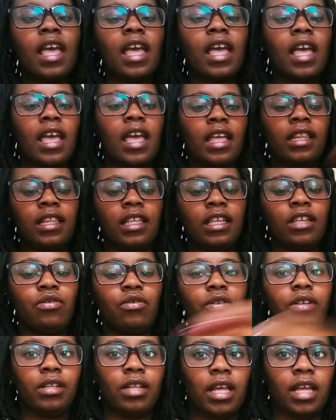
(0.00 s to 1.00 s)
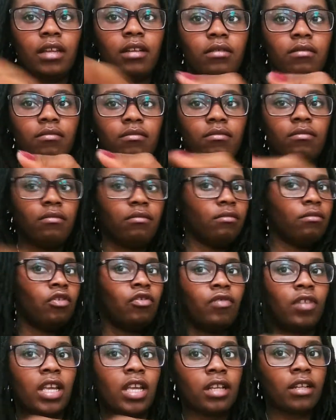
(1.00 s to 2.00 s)
and then you can like move
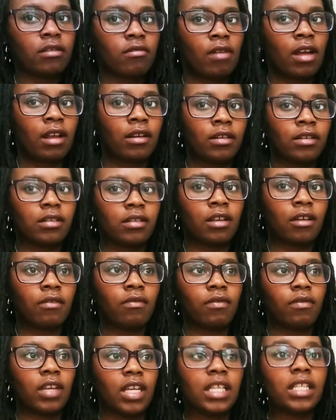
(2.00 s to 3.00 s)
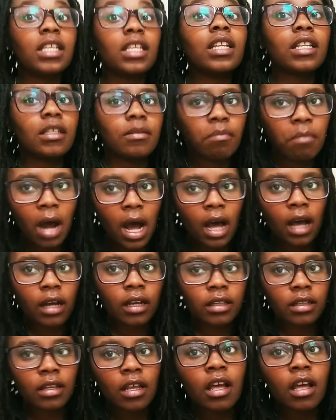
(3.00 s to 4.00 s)
your hands around and stuff. He's in his
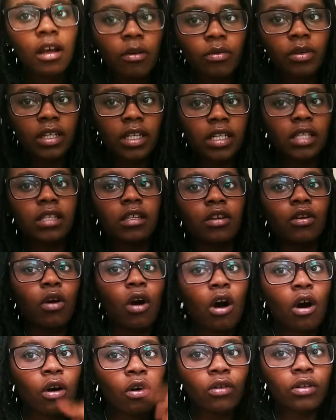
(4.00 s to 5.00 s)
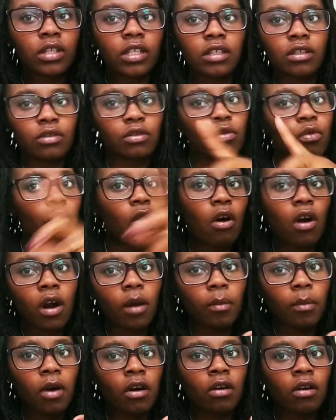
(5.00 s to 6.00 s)
box with this little hole, these two
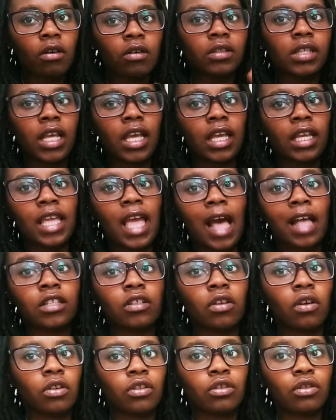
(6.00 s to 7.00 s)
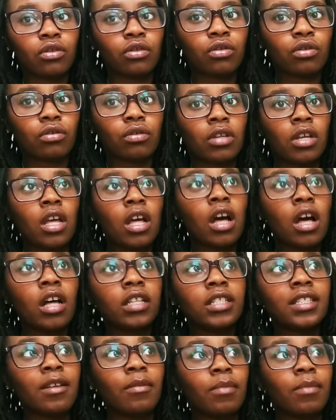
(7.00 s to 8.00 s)
armholes, and he has on
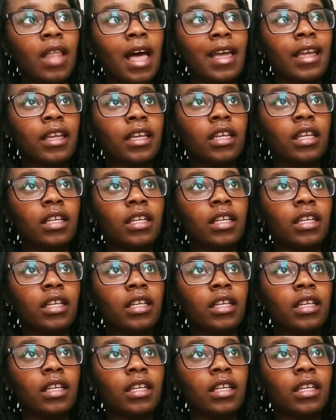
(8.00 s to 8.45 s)
some like